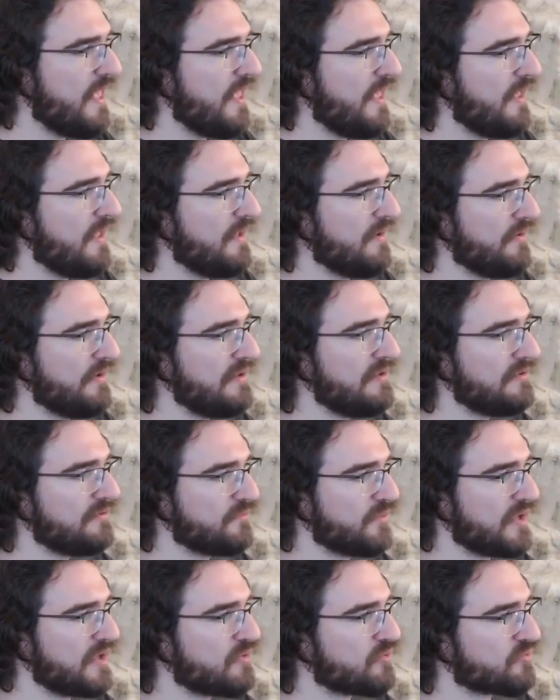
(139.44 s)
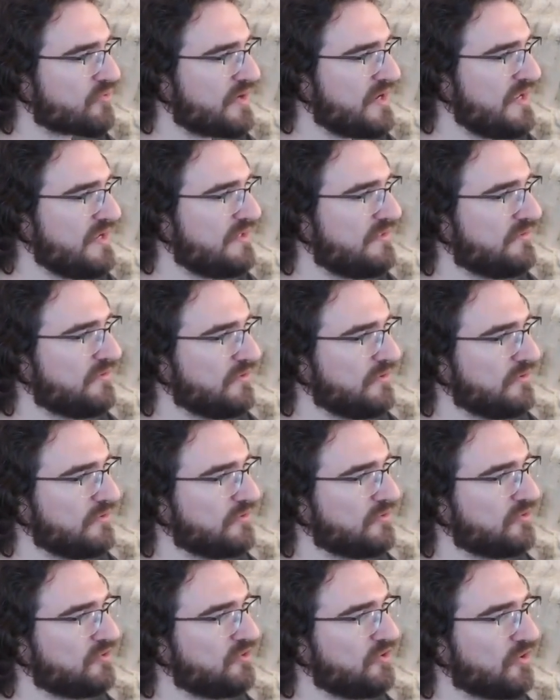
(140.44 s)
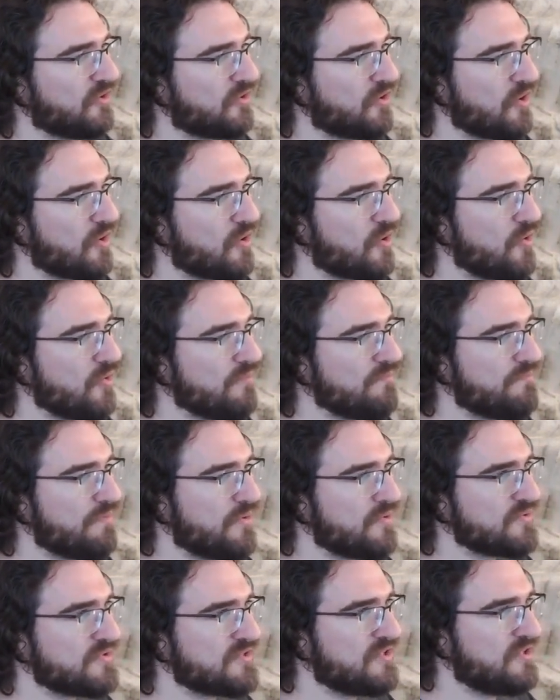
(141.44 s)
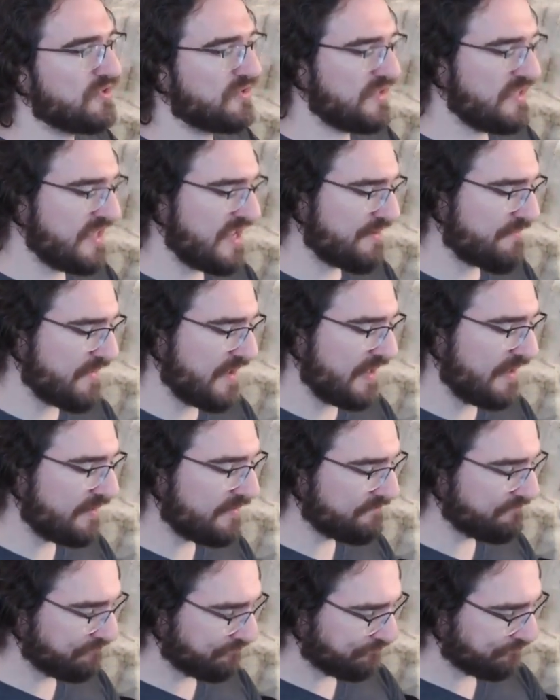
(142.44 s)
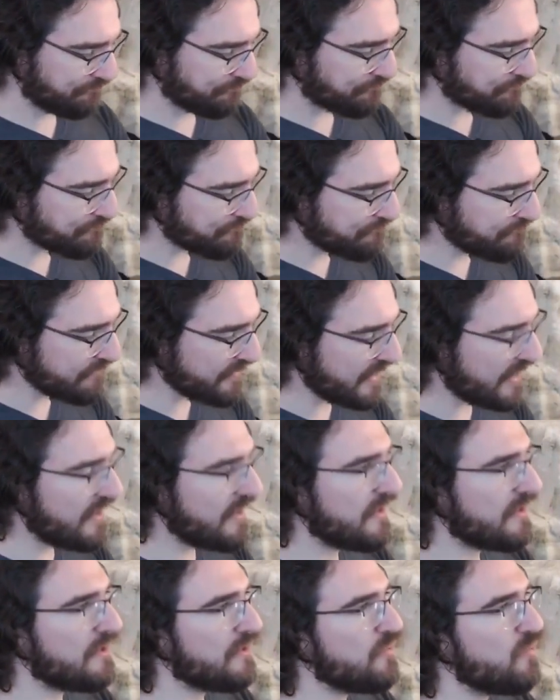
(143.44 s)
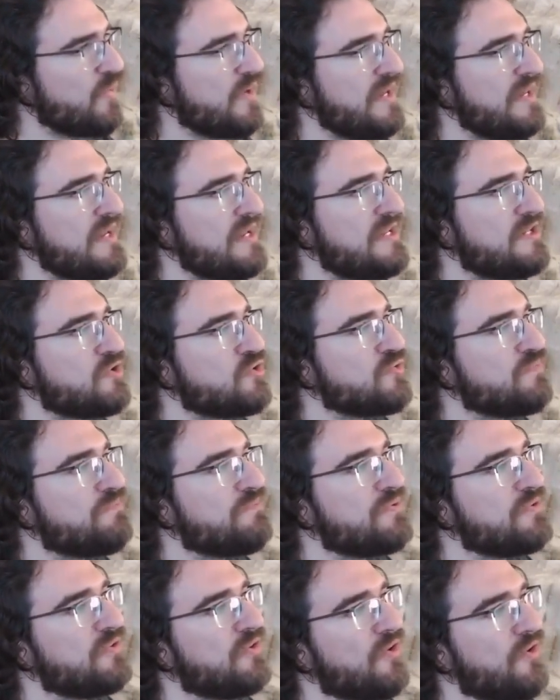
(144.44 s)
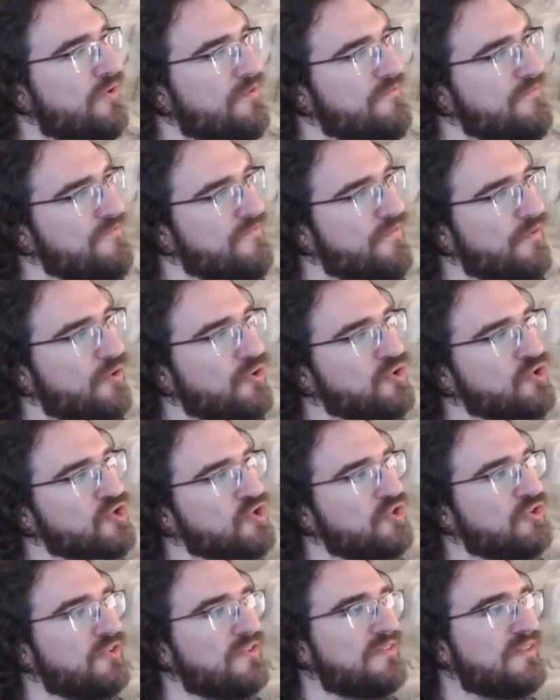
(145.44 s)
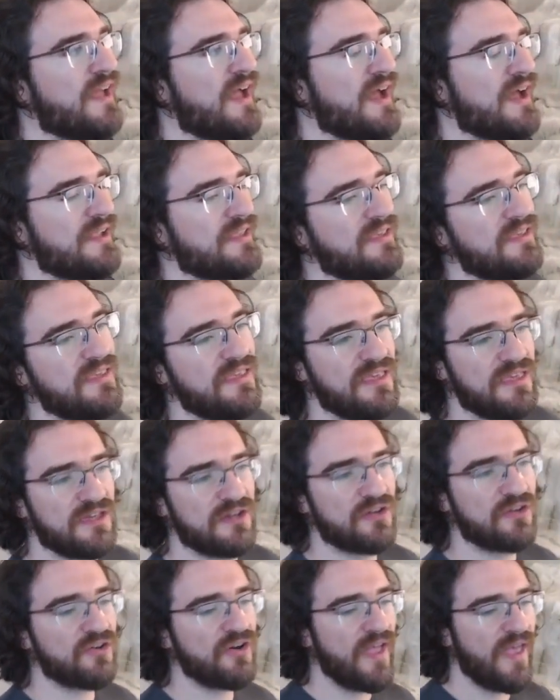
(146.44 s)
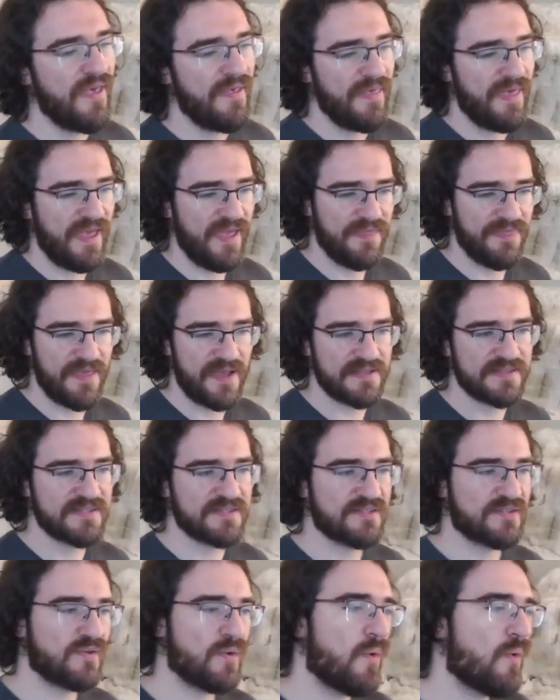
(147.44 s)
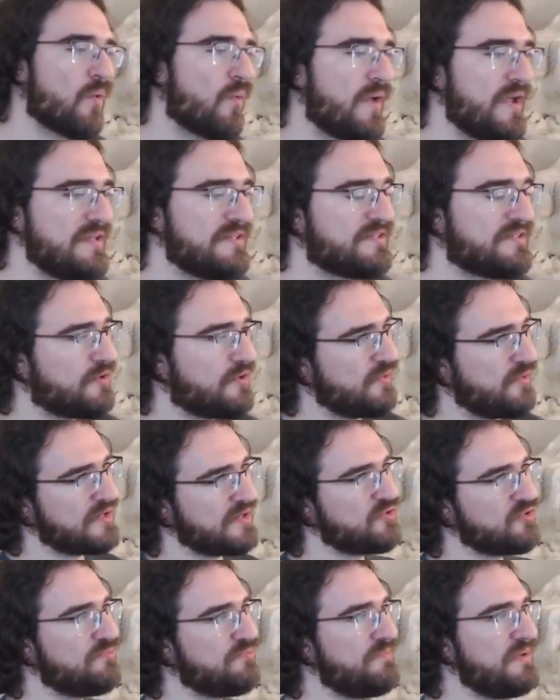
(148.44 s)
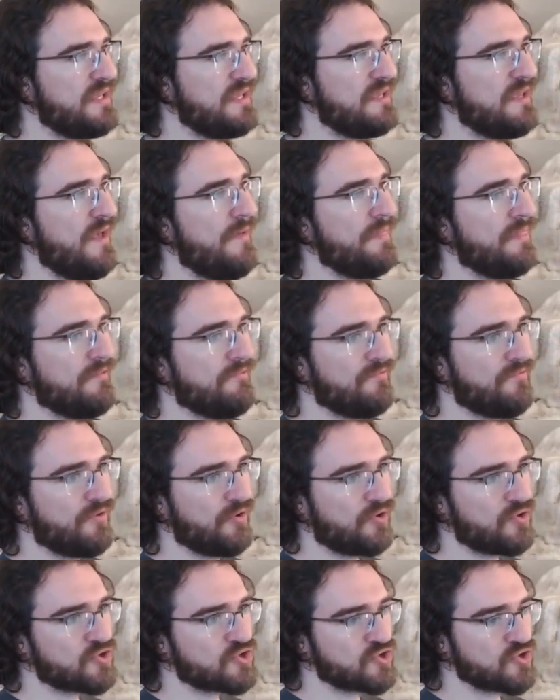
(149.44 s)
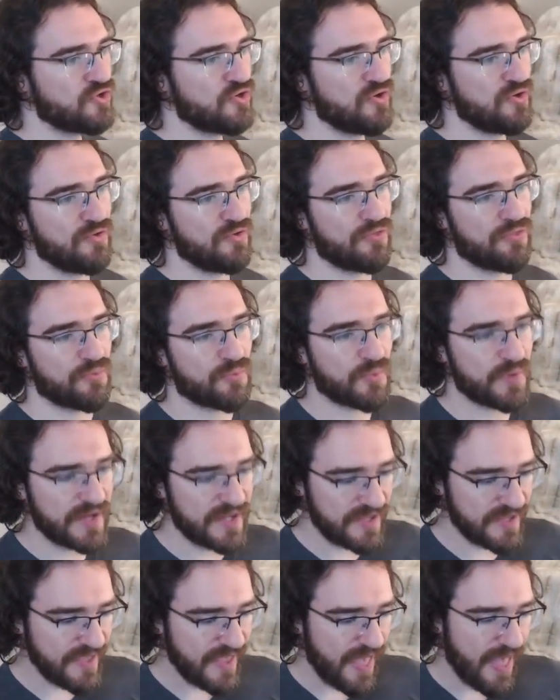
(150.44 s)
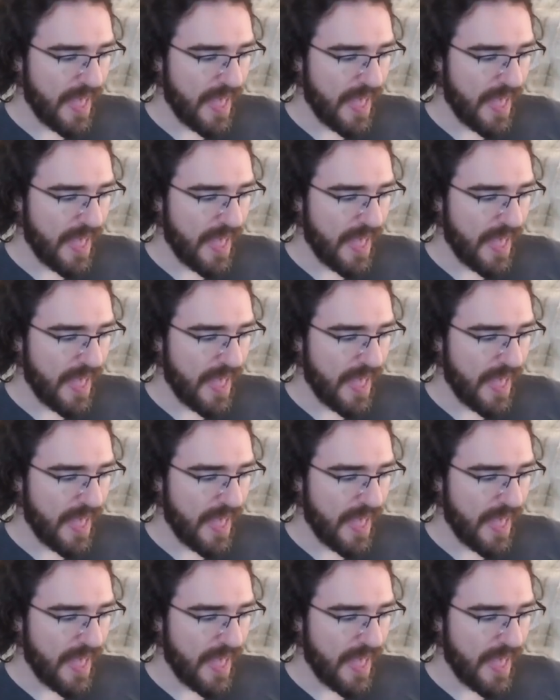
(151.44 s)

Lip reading: Well, we create a docker compose.yaml. We need to put a version tag here, and that's always going to be version 3.